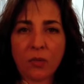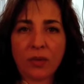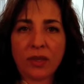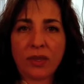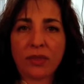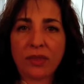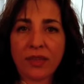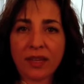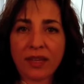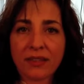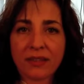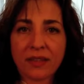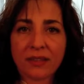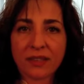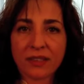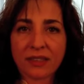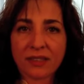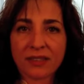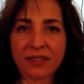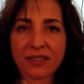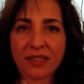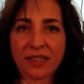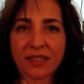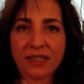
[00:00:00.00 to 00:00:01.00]
We think that the
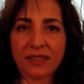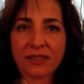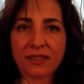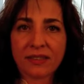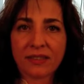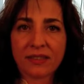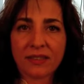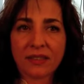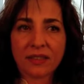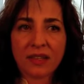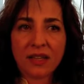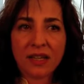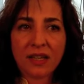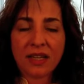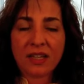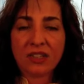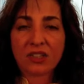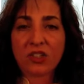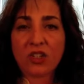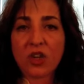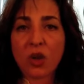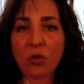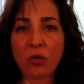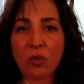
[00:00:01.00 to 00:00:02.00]
disease
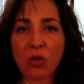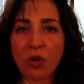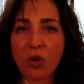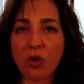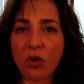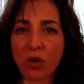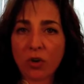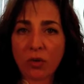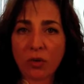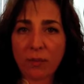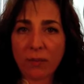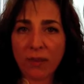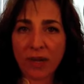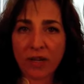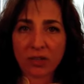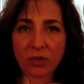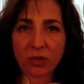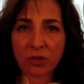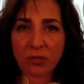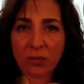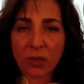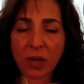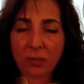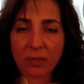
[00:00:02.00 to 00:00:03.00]
is no longer a
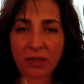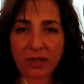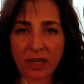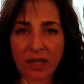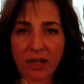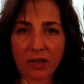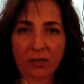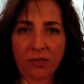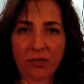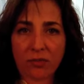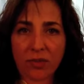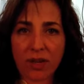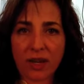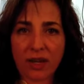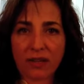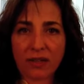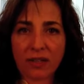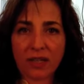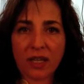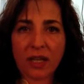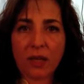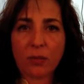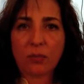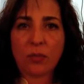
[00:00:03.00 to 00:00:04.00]
major public health threat,
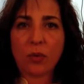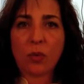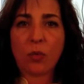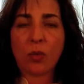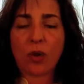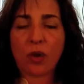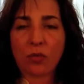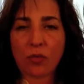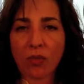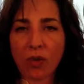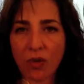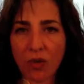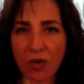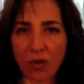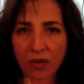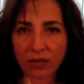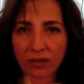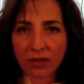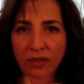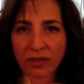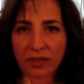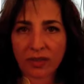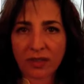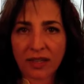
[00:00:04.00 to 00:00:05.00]
but we're wrong.
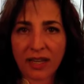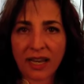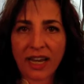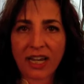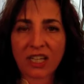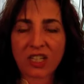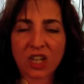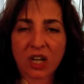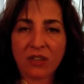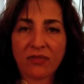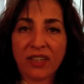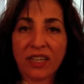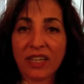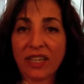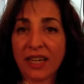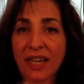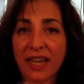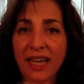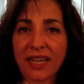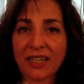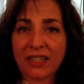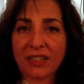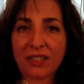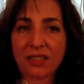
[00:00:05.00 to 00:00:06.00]
HIV and
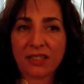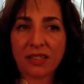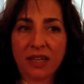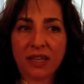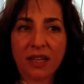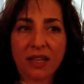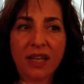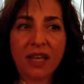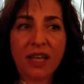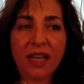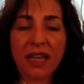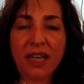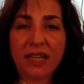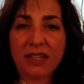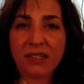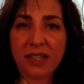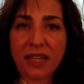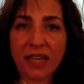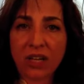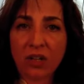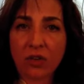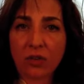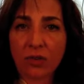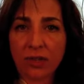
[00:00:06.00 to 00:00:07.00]
AIDS is
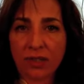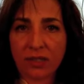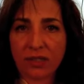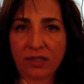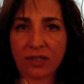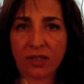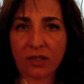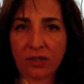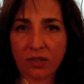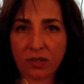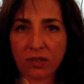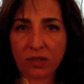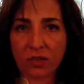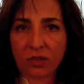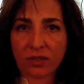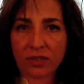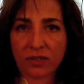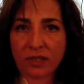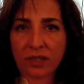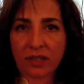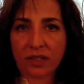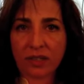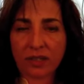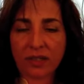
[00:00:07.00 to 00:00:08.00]
increasing in New York
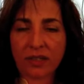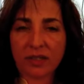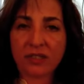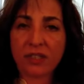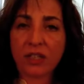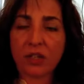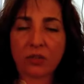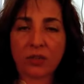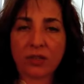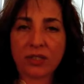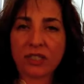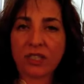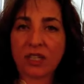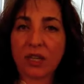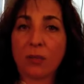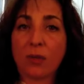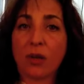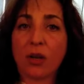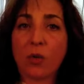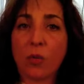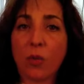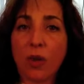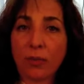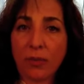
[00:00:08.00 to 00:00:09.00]
City. It's increasing
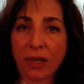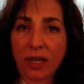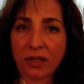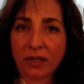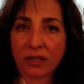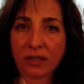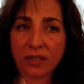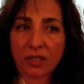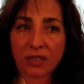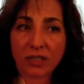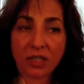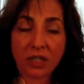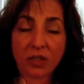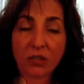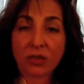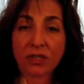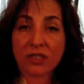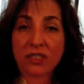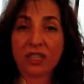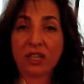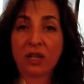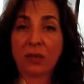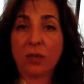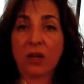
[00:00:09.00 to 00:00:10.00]
among women. It's
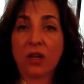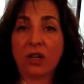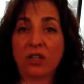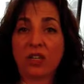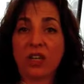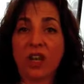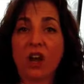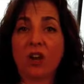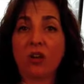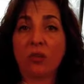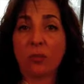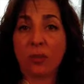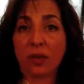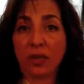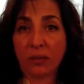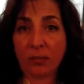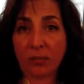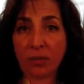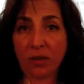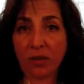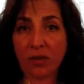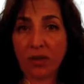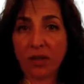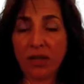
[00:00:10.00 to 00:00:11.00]
increasing among young
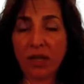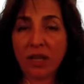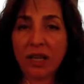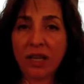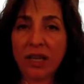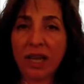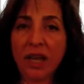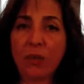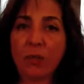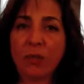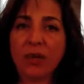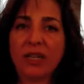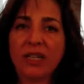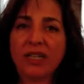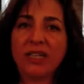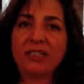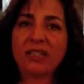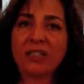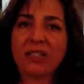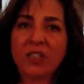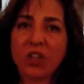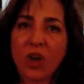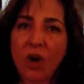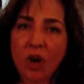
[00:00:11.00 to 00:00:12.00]
people. And we need
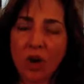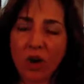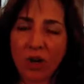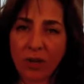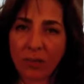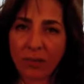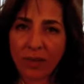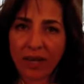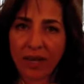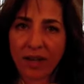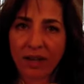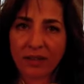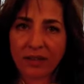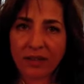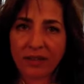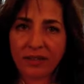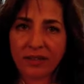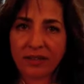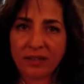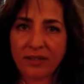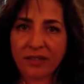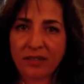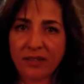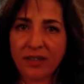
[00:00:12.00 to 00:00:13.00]
to talk about it
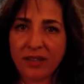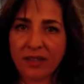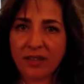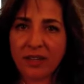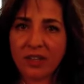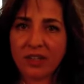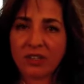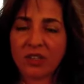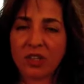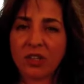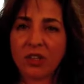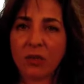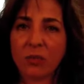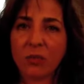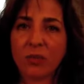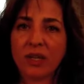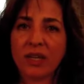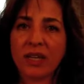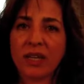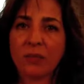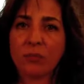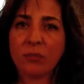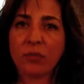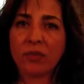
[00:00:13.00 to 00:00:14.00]
so that we
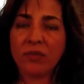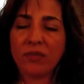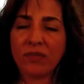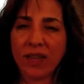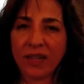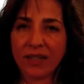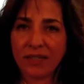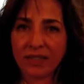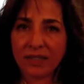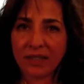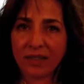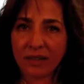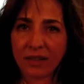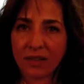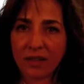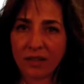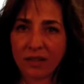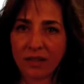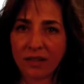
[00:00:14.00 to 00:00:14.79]
can prevent it